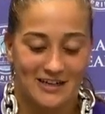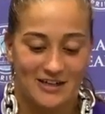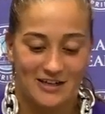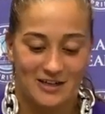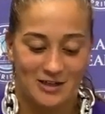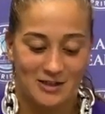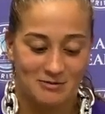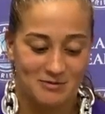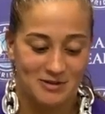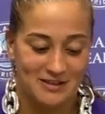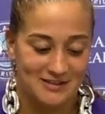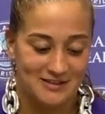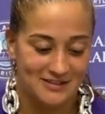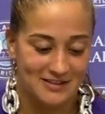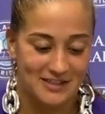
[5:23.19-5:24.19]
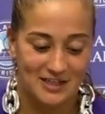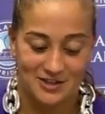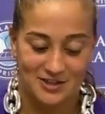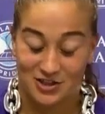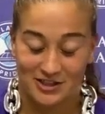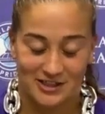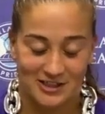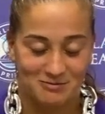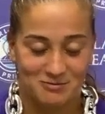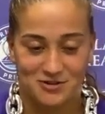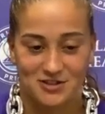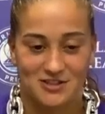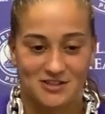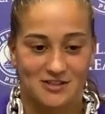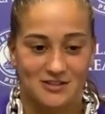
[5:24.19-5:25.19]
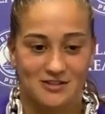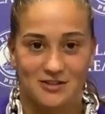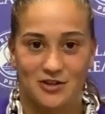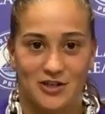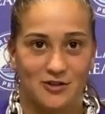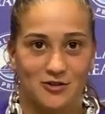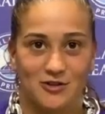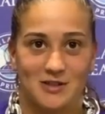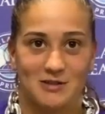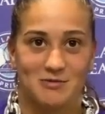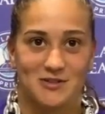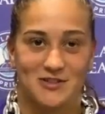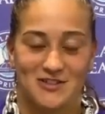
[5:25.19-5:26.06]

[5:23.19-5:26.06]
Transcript: And yeah, Jane Campbell's a great goalkeeper,